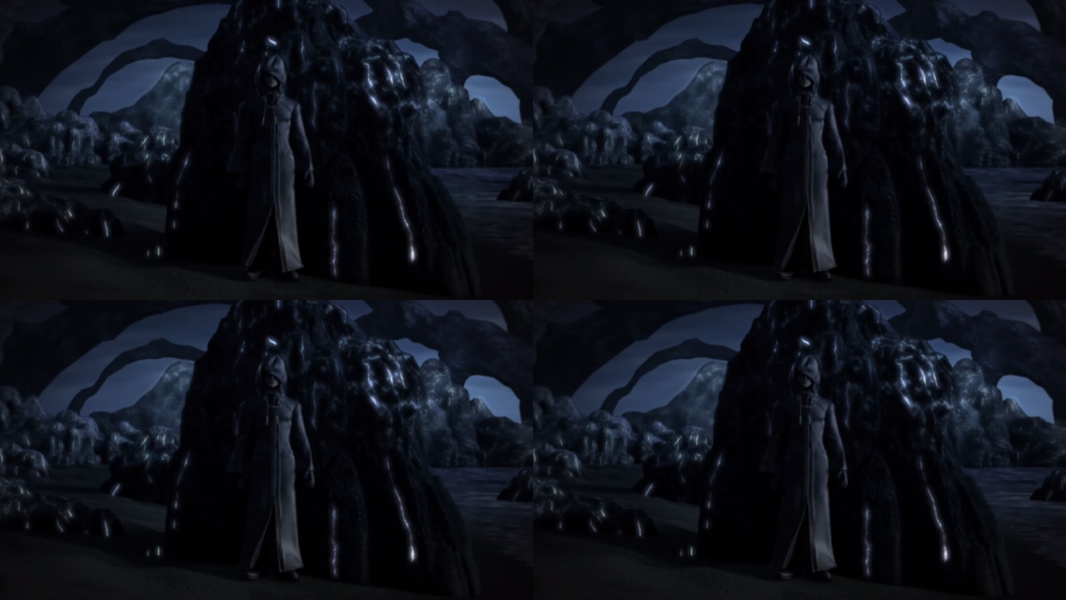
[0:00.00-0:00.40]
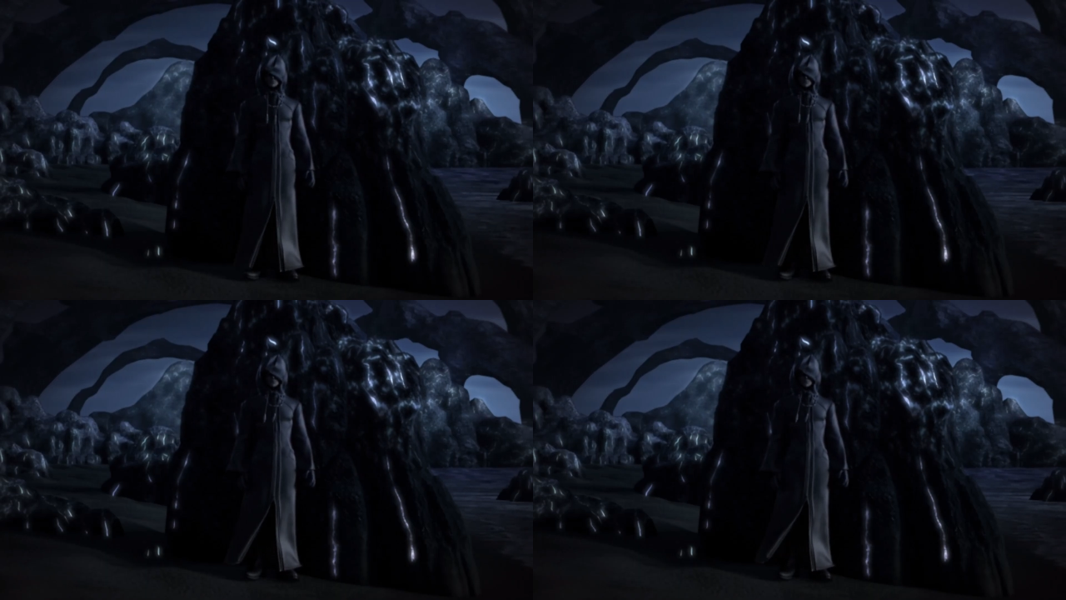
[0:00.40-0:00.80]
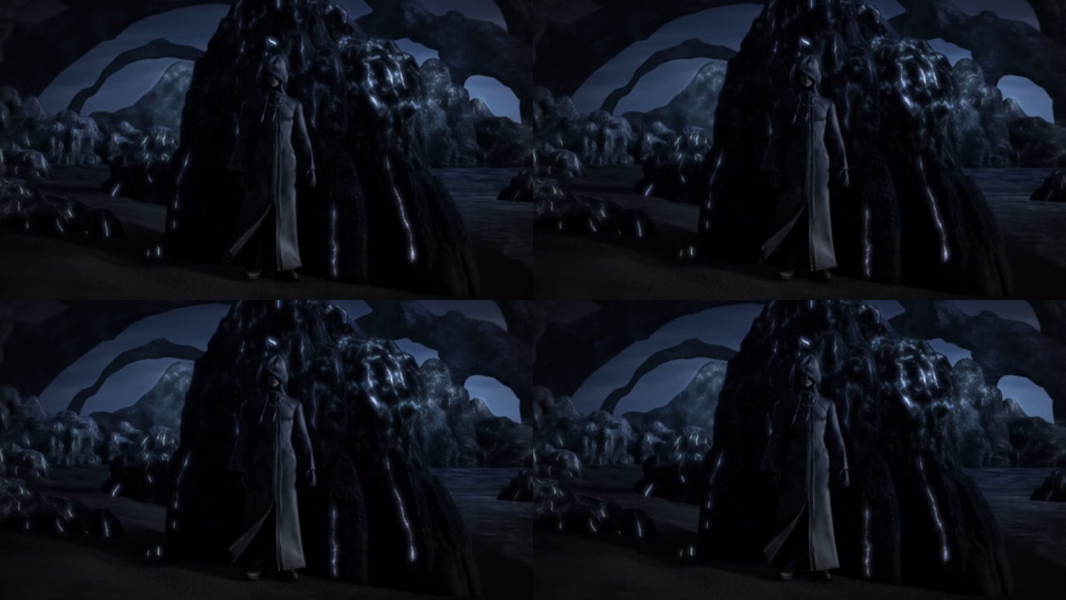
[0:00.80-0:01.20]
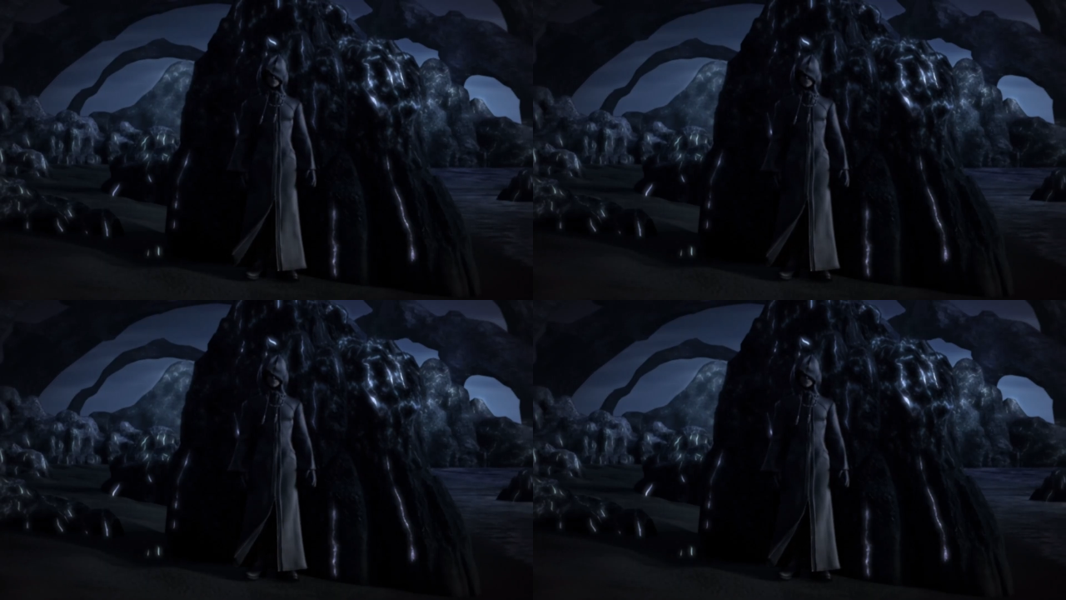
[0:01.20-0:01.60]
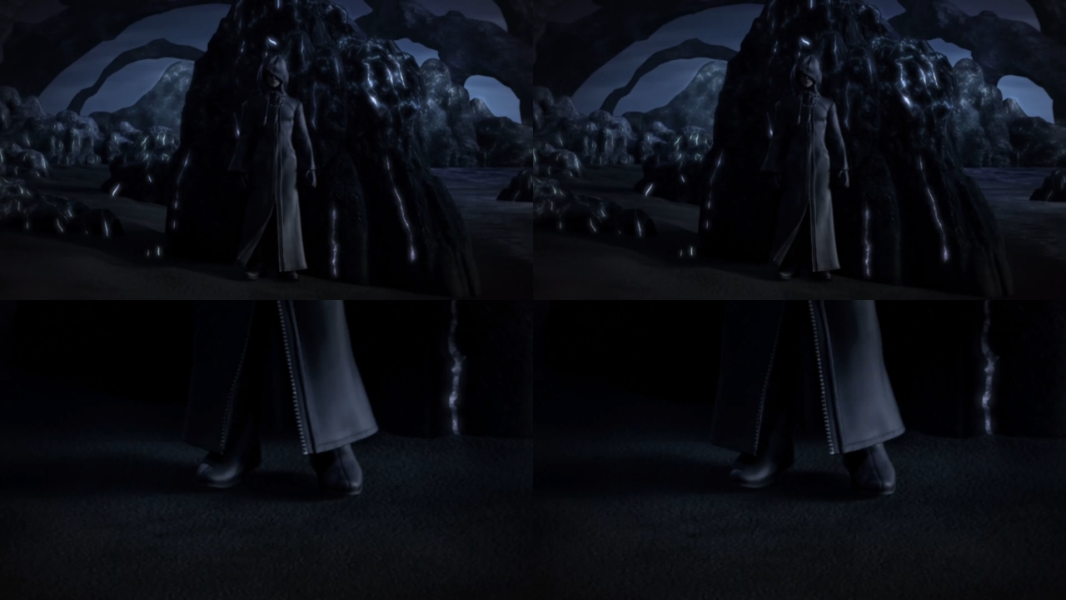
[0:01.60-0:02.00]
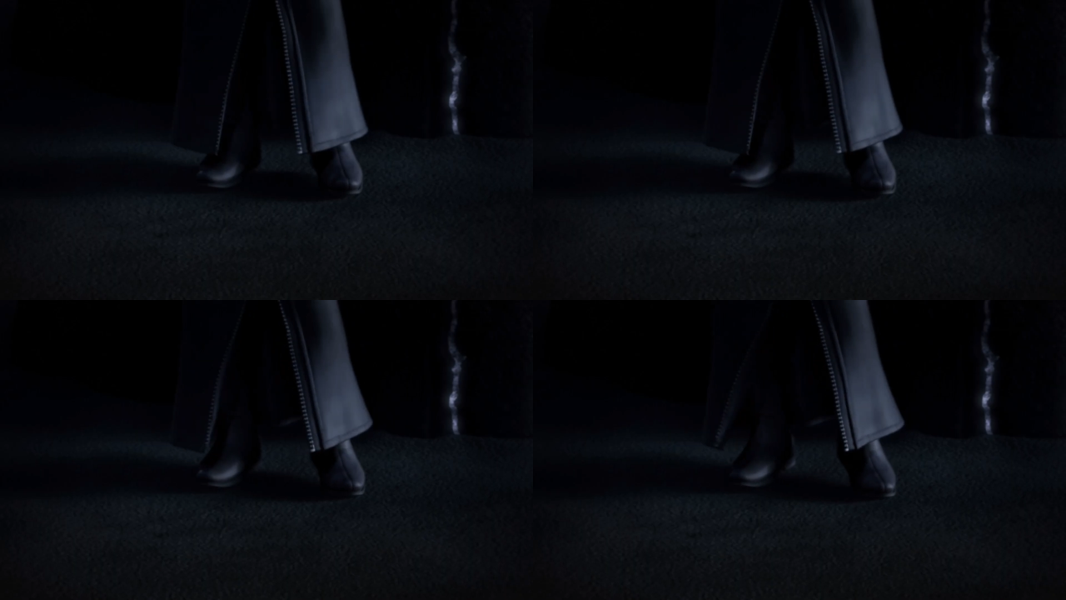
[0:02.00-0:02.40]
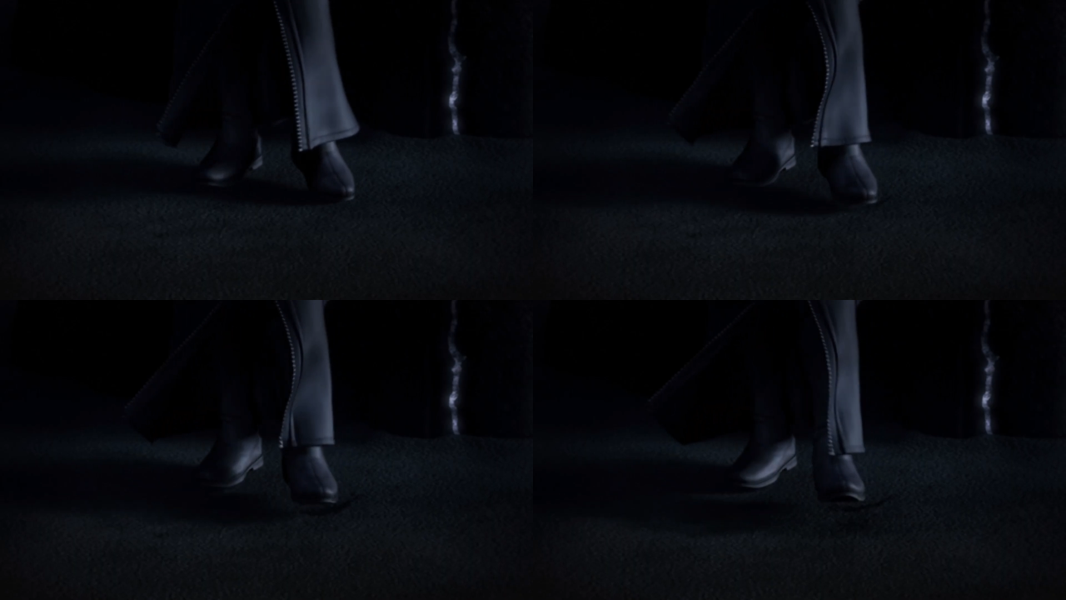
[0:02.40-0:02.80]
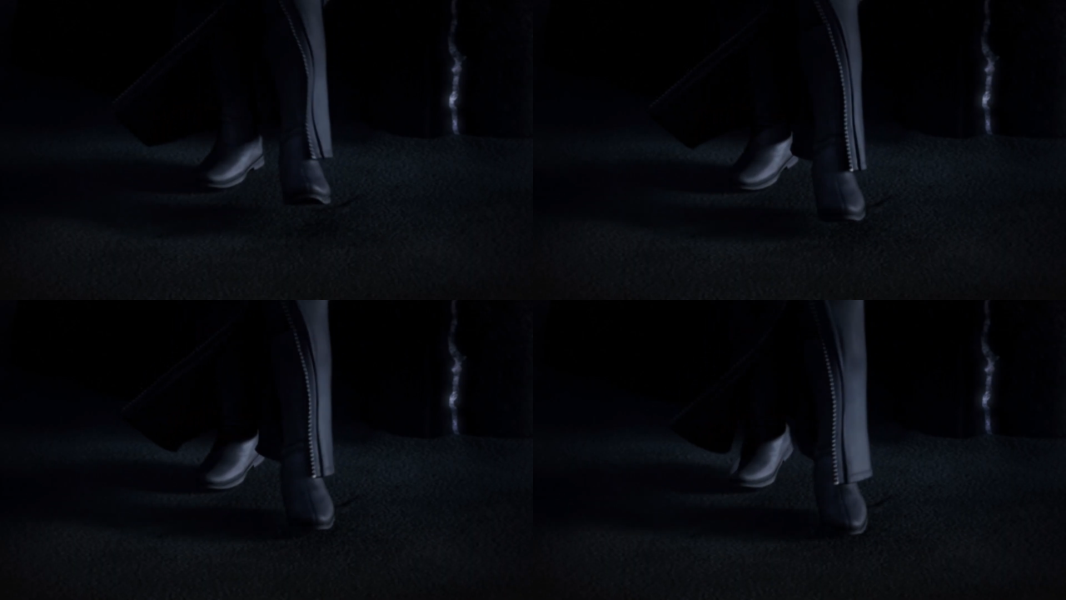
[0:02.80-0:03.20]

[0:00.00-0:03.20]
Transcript: No face is visible, so there are no lips to read.